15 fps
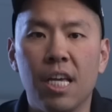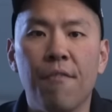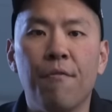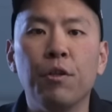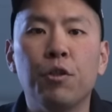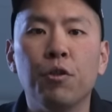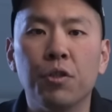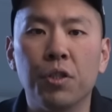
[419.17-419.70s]
If
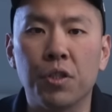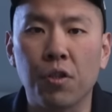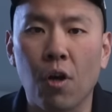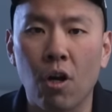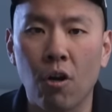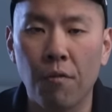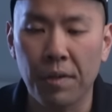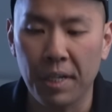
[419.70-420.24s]
you choose to
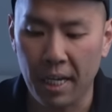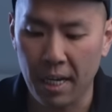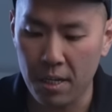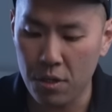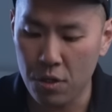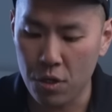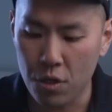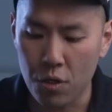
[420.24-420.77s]
start over
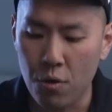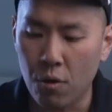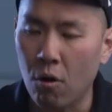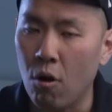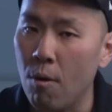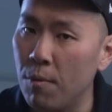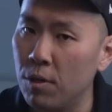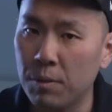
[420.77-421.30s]
again, you're
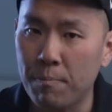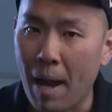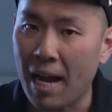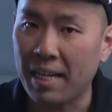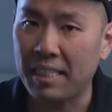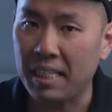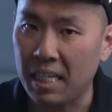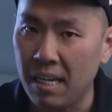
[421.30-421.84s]
almost
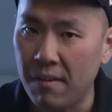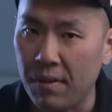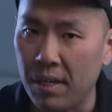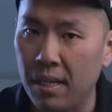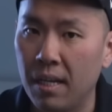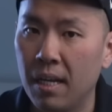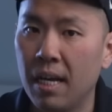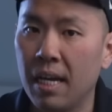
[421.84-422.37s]
back to
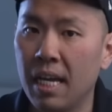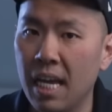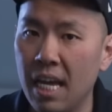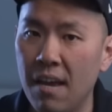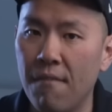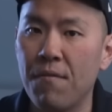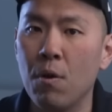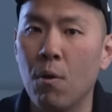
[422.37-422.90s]
even.
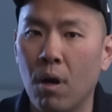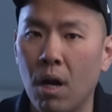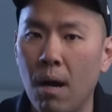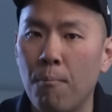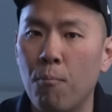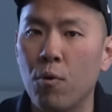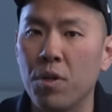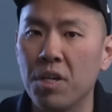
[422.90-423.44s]
If you are
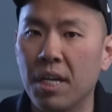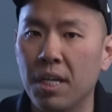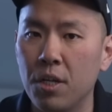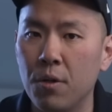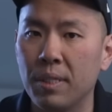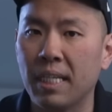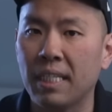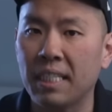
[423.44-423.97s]
up, what you can
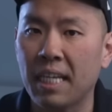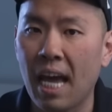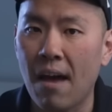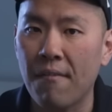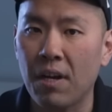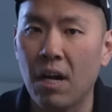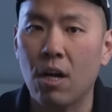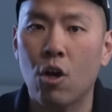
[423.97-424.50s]
do is, as a
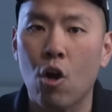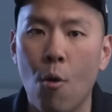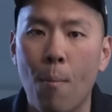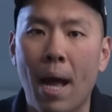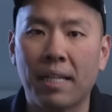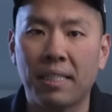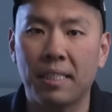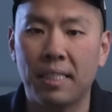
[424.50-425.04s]
caveat, go
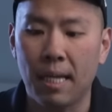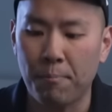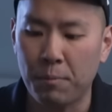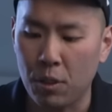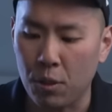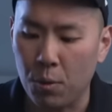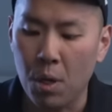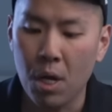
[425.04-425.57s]
back to step
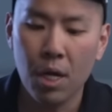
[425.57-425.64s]
2,